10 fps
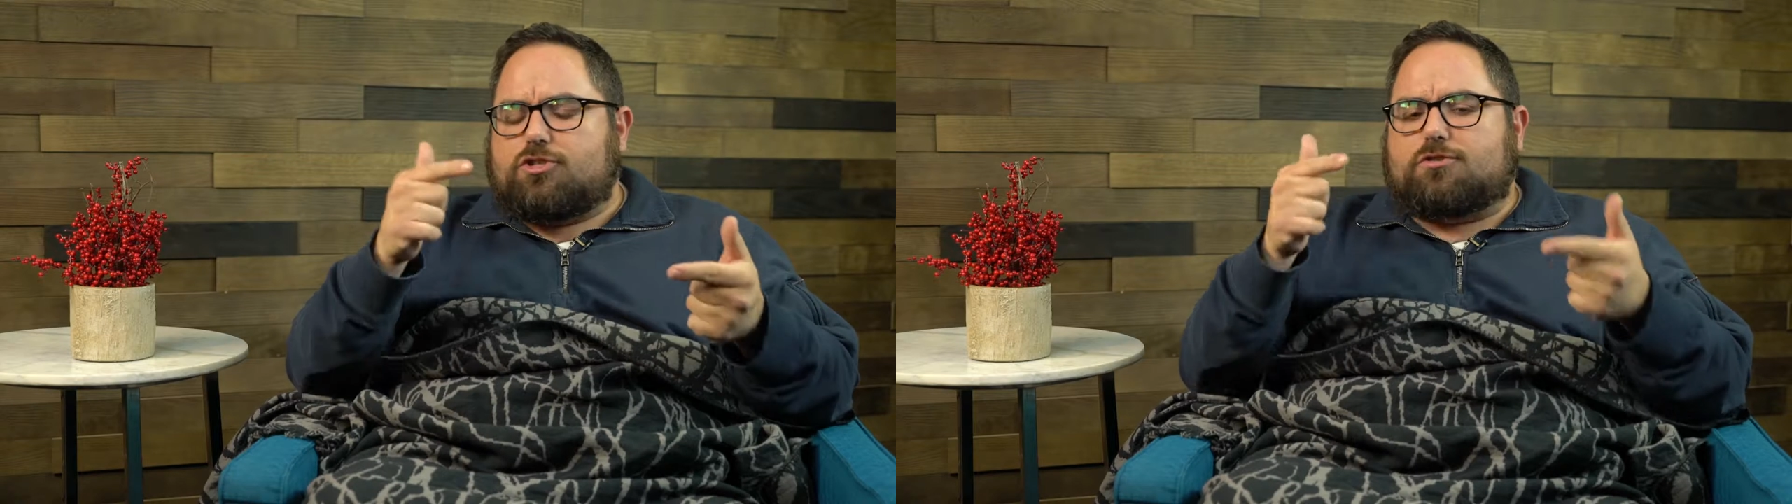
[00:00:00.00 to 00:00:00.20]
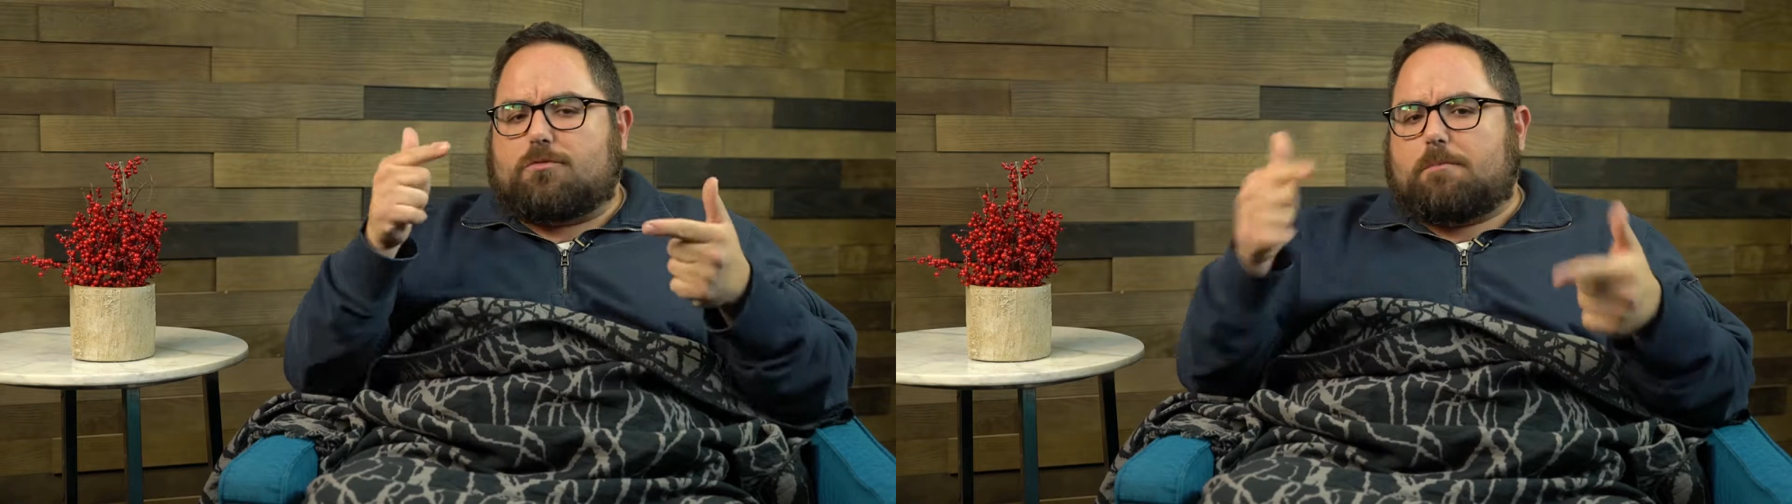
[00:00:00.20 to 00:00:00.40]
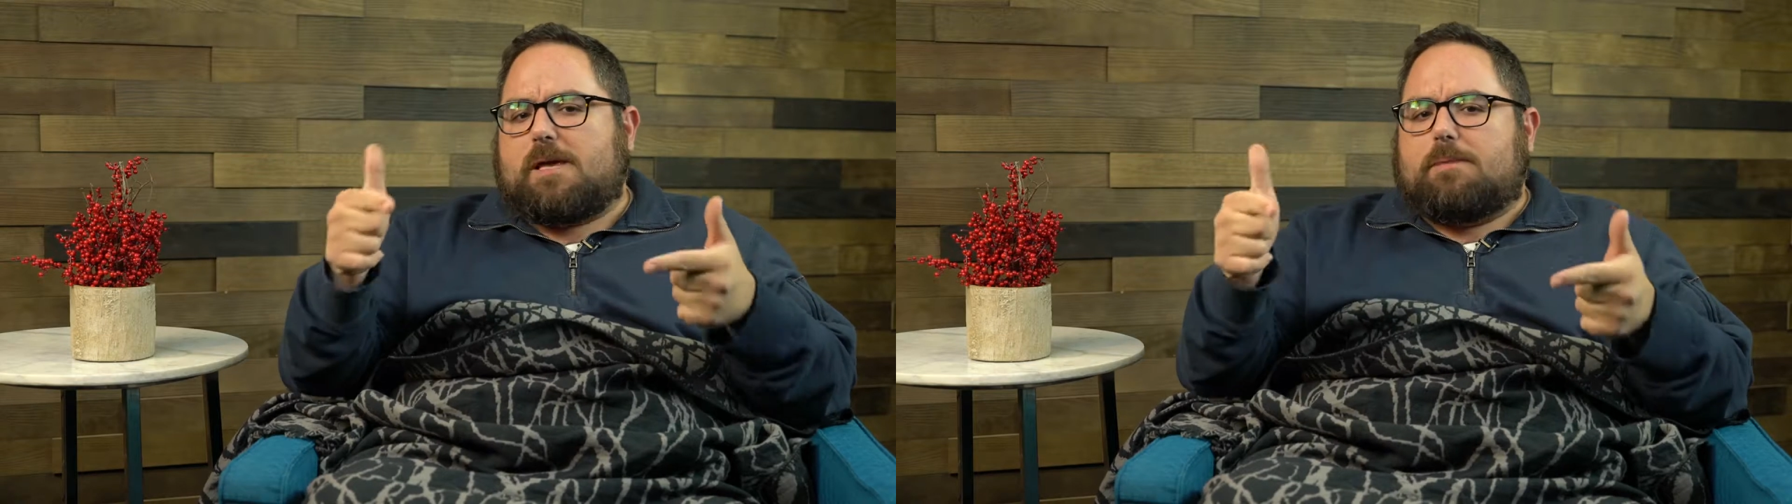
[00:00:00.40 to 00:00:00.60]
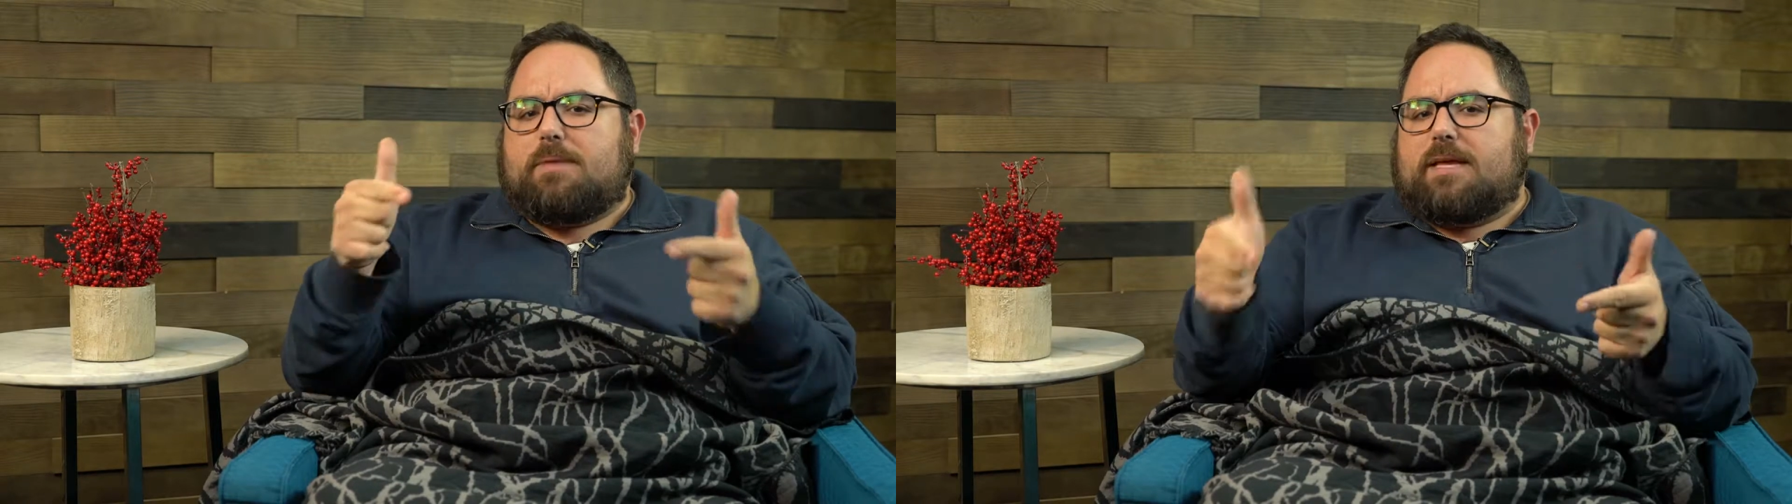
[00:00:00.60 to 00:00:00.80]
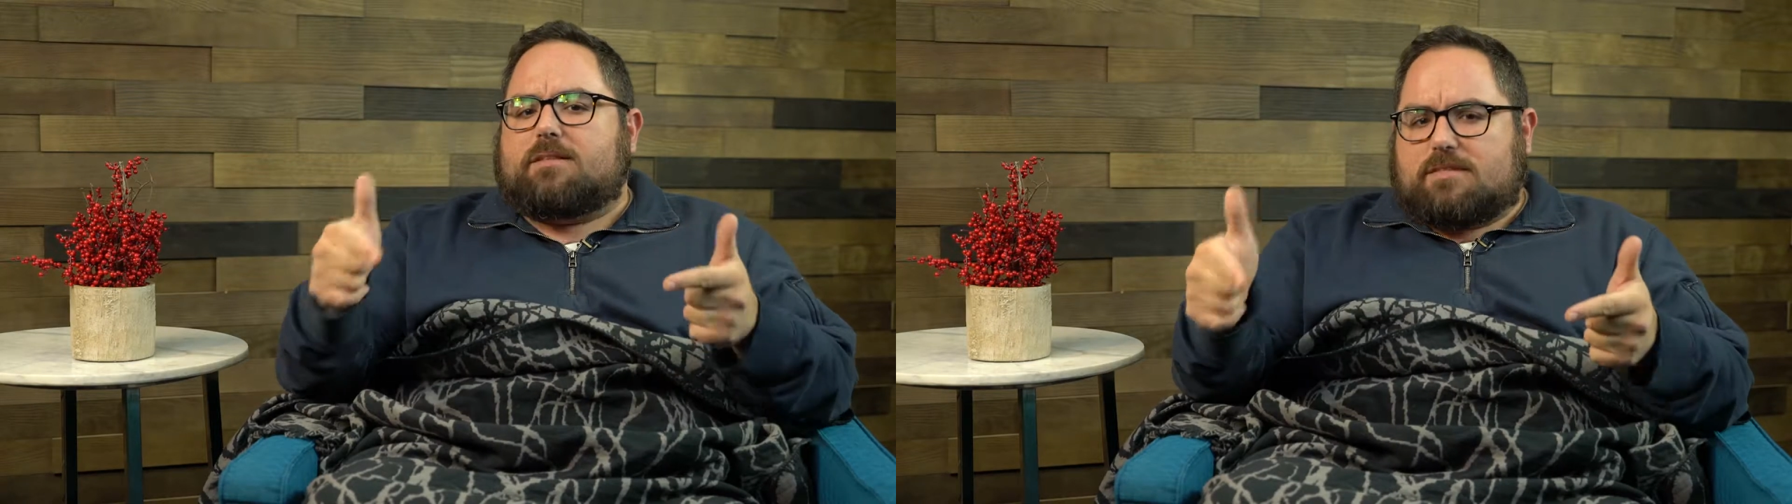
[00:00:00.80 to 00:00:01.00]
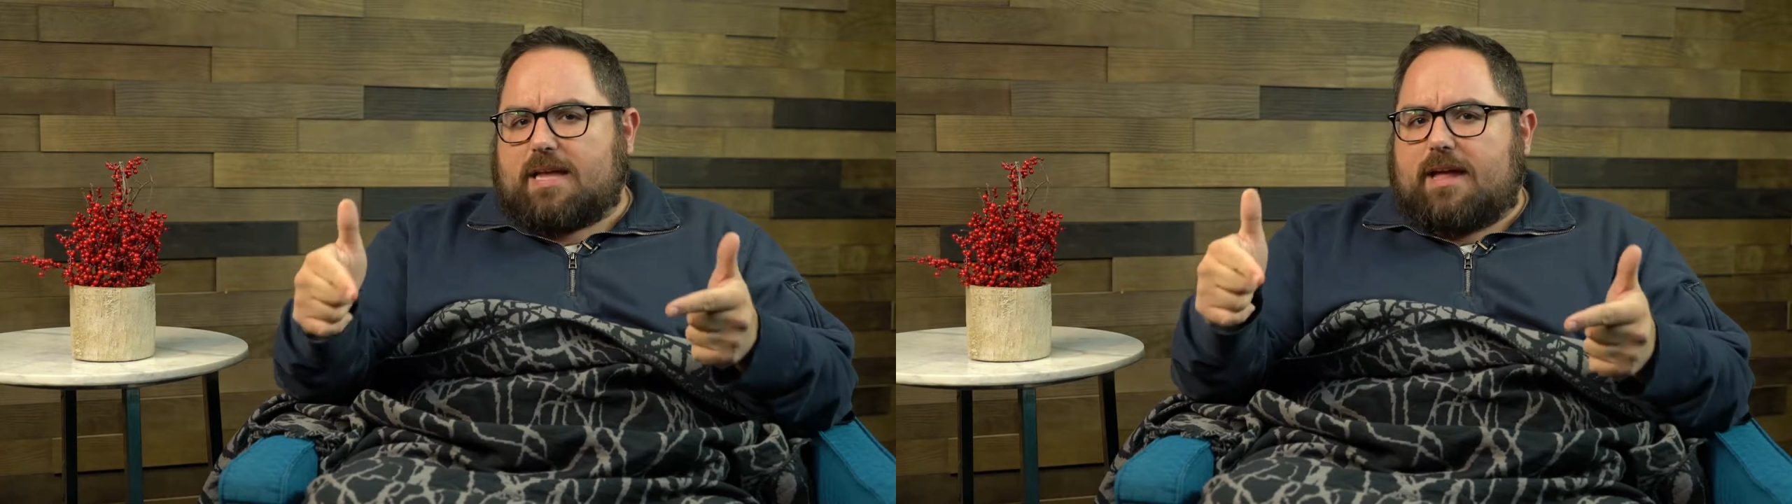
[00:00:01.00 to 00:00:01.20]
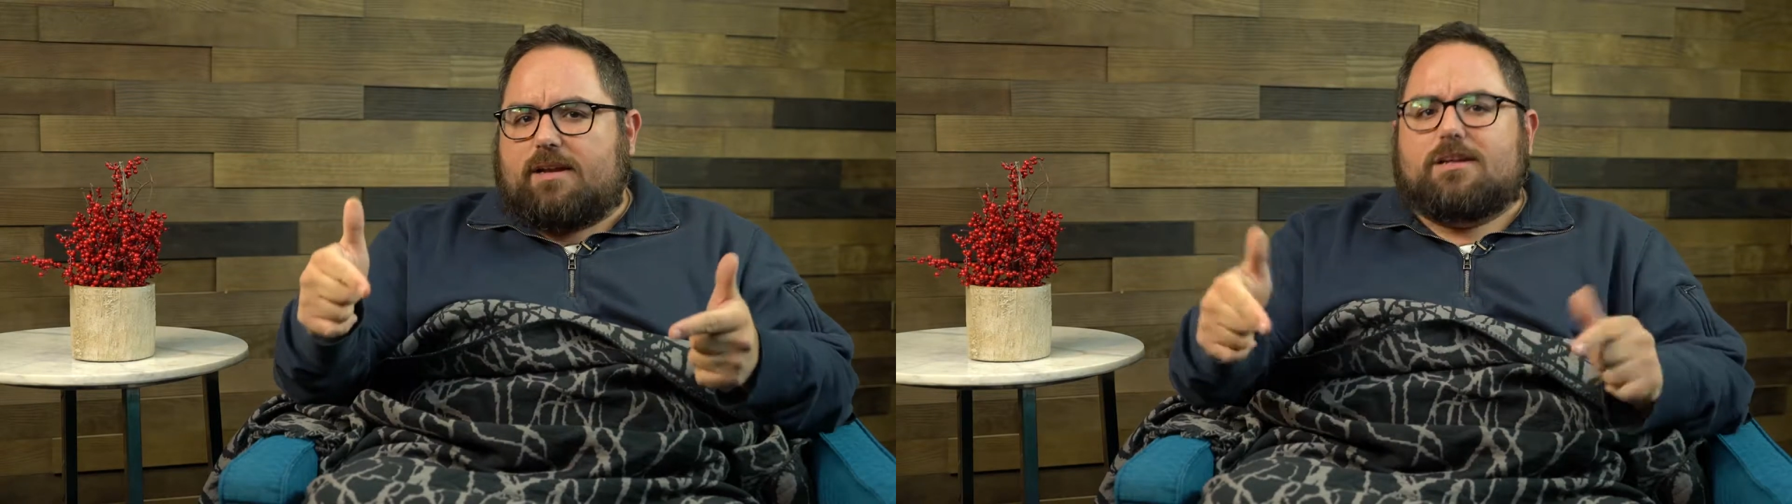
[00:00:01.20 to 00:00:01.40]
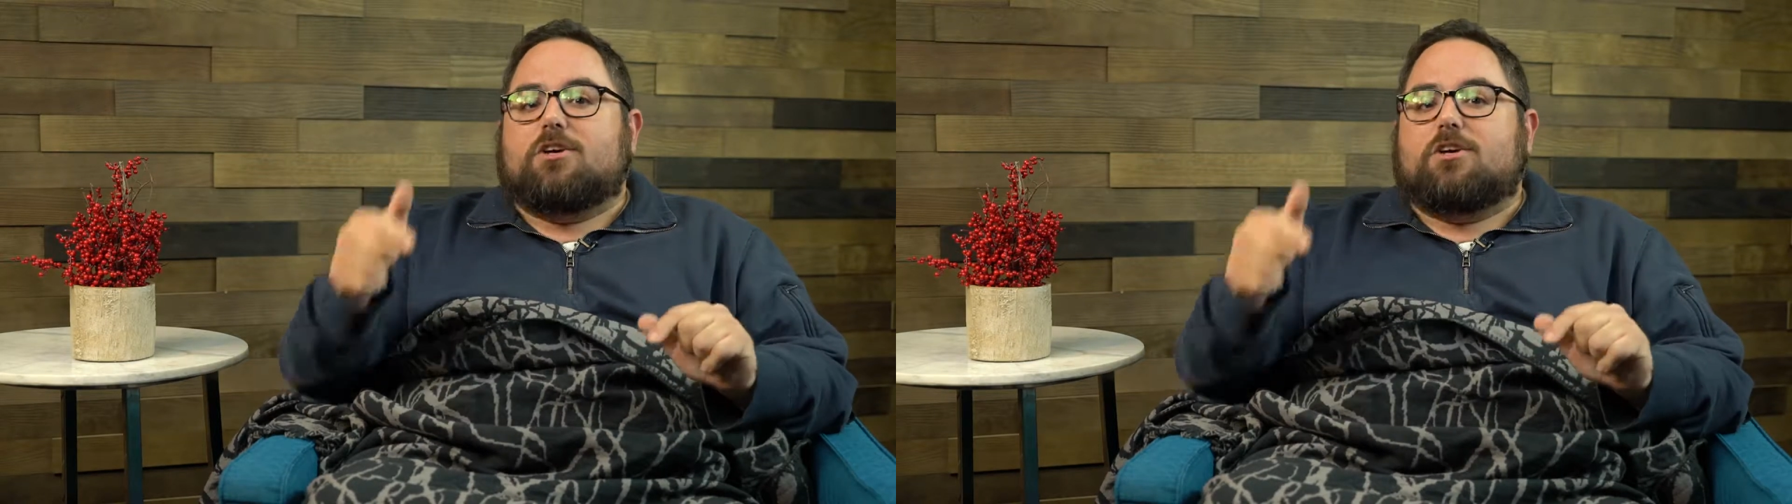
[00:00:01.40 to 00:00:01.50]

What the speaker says: just repeat me instead